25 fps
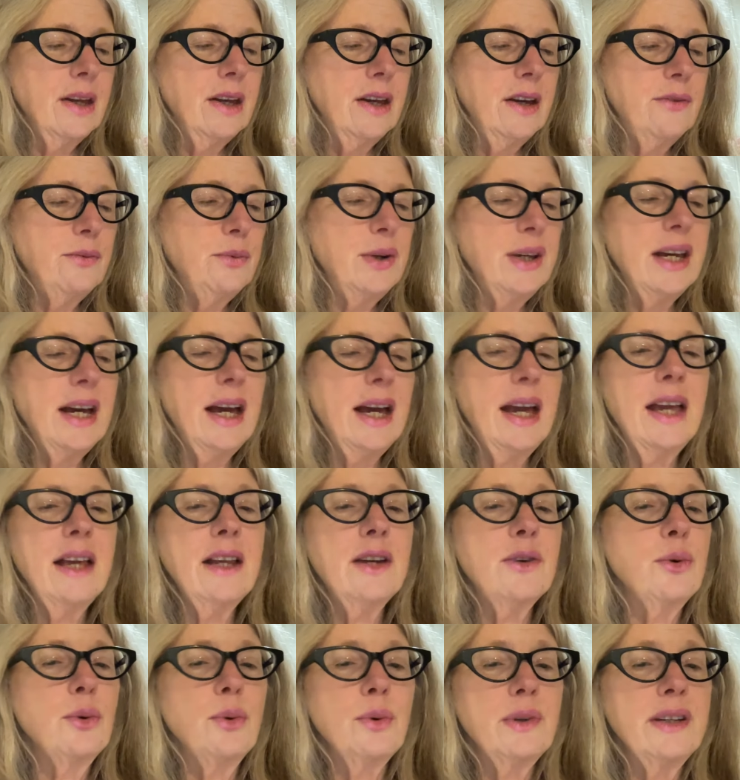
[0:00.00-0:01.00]
If we
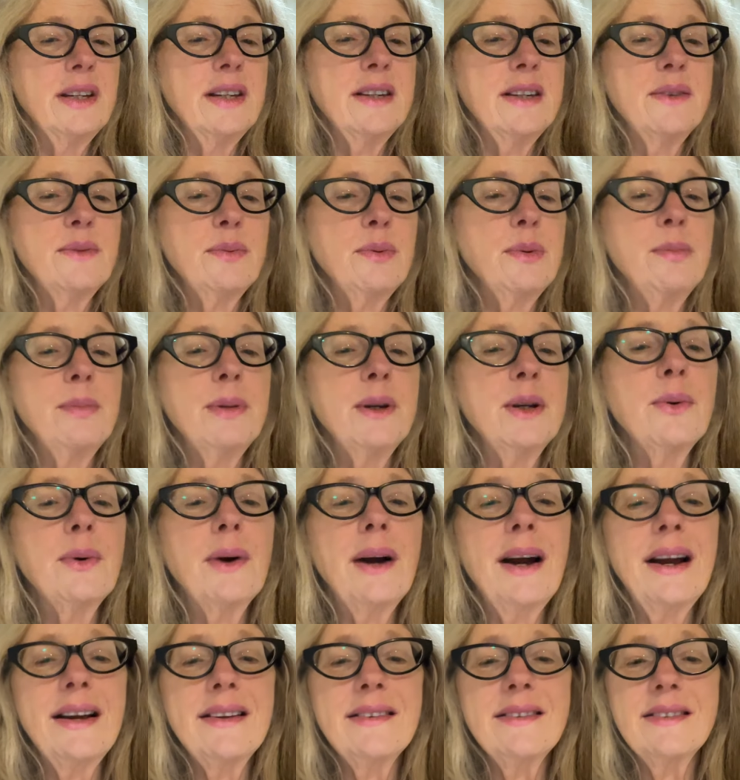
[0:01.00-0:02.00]
ate all these, we'd be
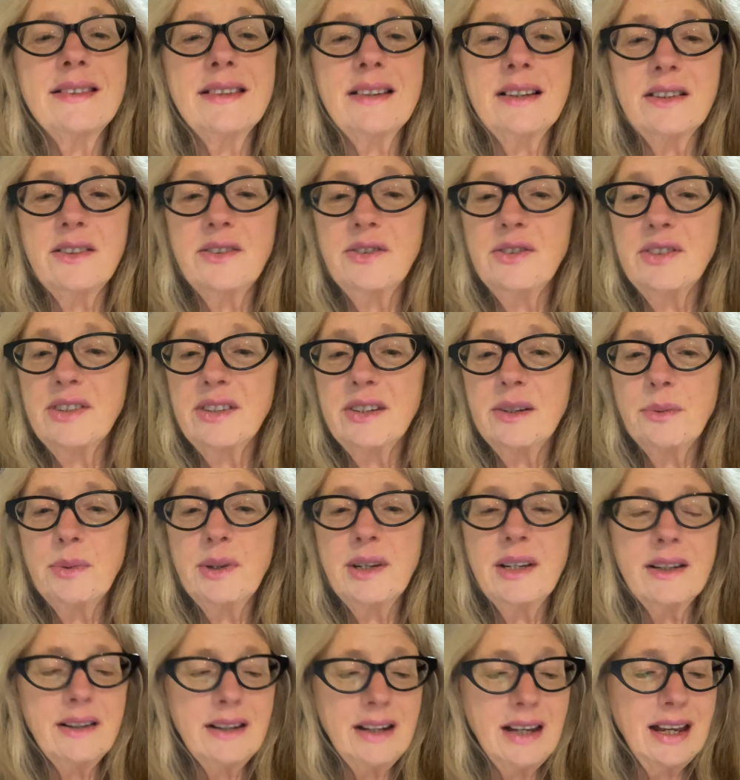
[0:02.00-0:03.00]
quite sick. You see, we
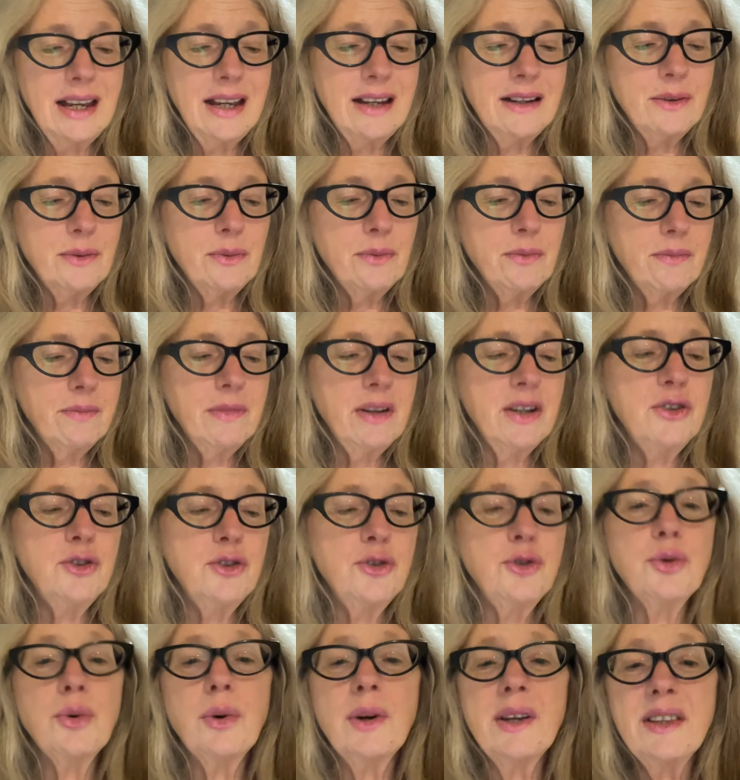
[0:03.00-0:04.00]
can
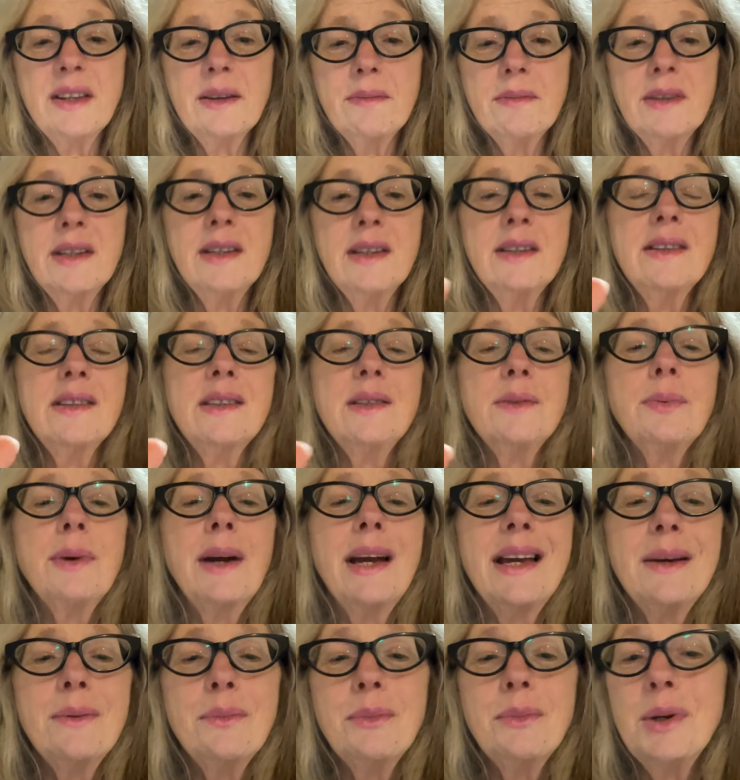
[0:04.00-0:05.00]
enjoy them this
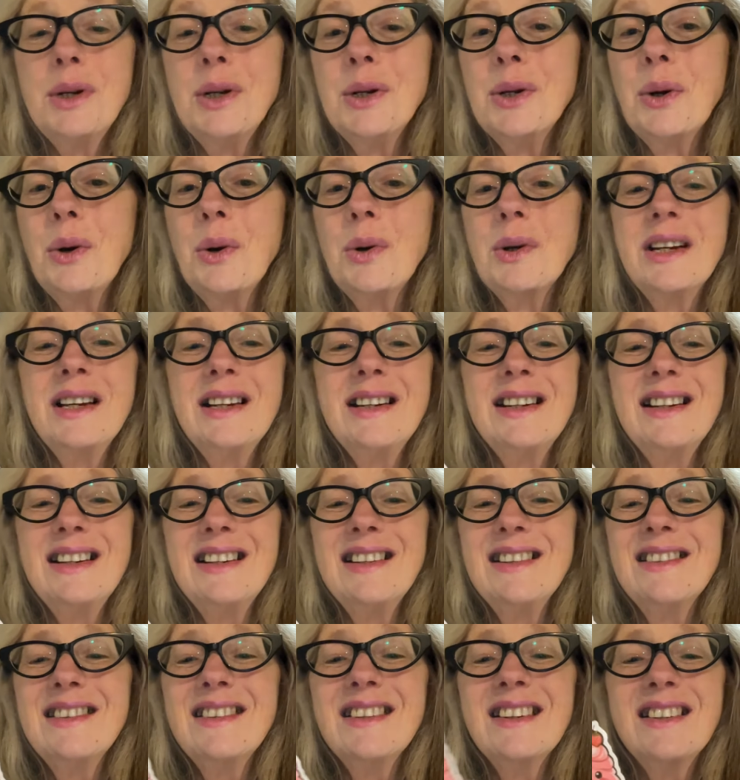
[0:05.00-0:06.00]
way and we're not getting
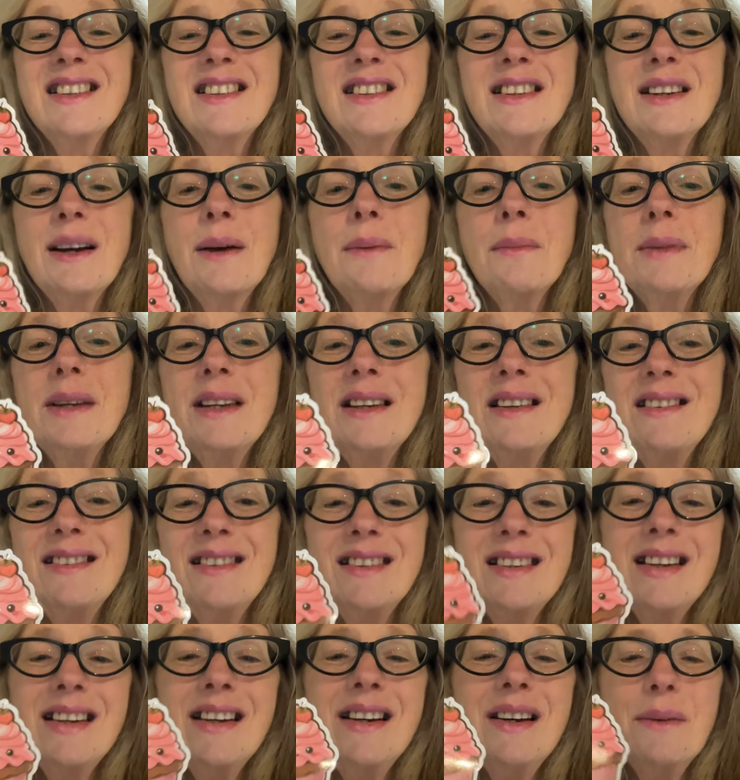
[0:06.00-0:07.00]
sick
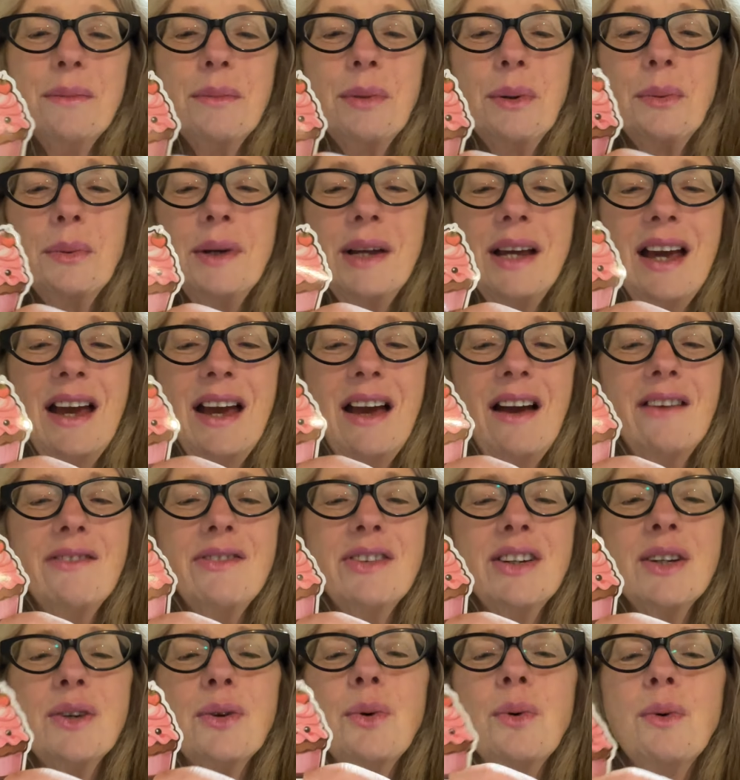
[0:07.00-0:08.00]
tummies, but we're
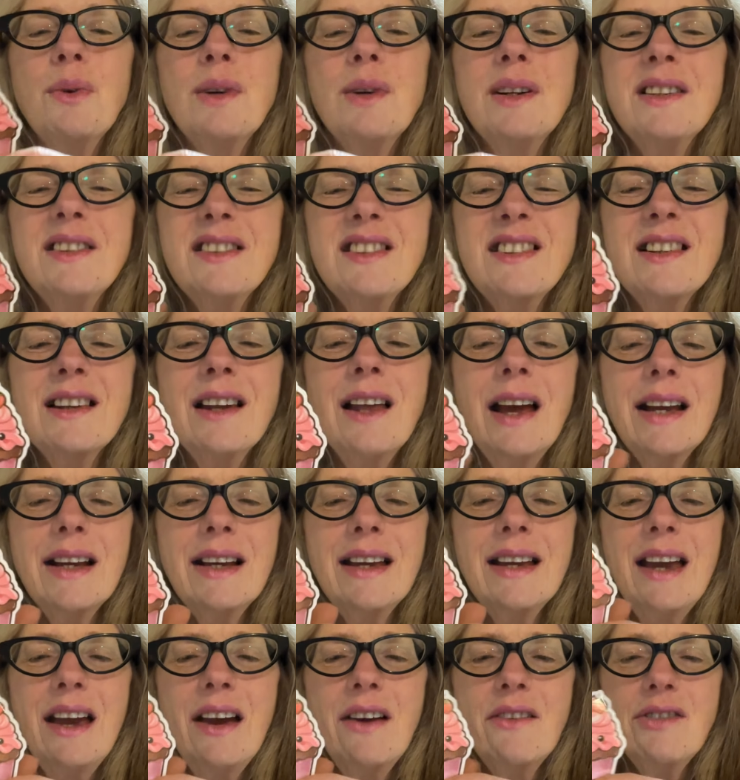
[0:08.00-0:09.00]
having all it's like
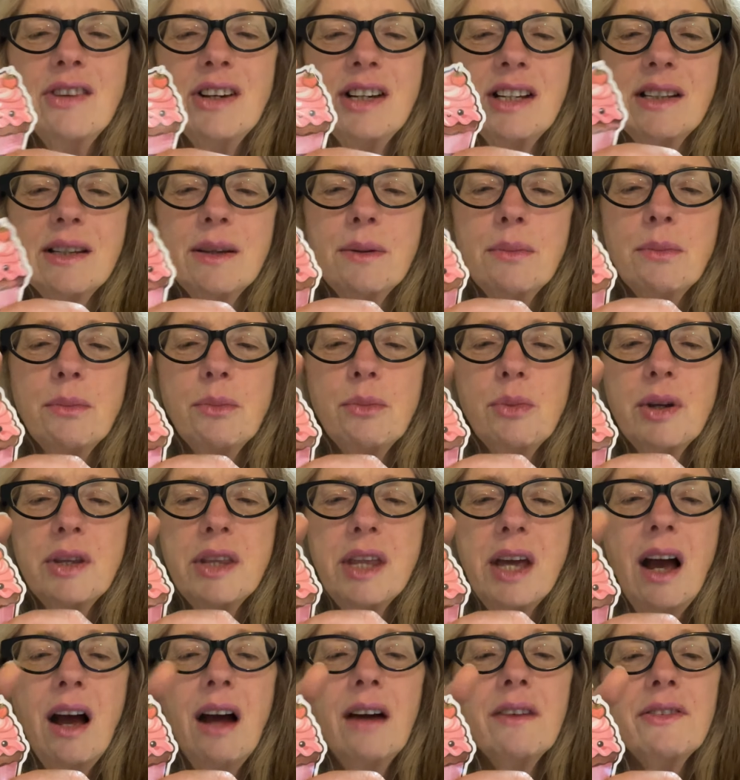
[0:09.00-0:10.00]
having them
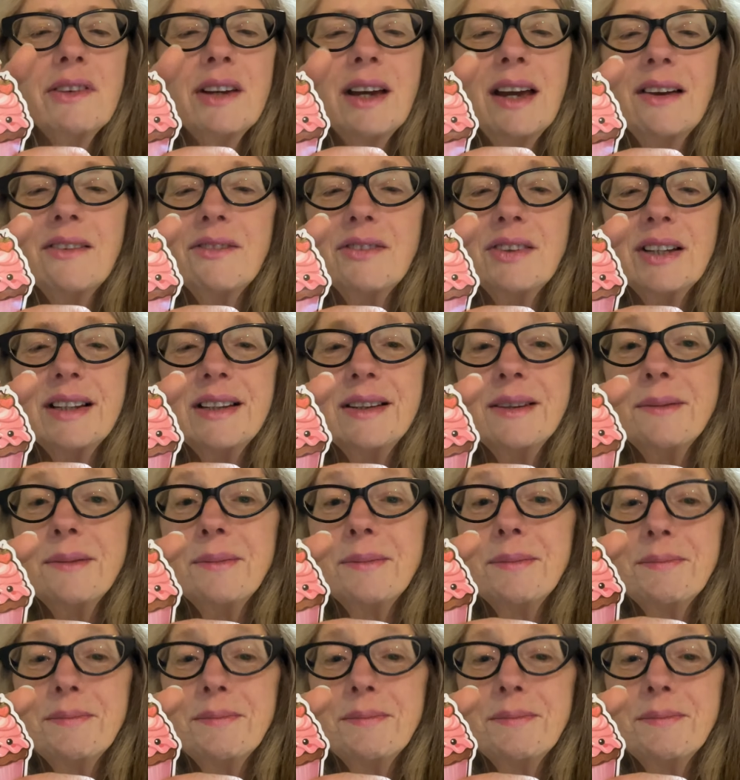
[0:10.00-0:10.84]
without having them.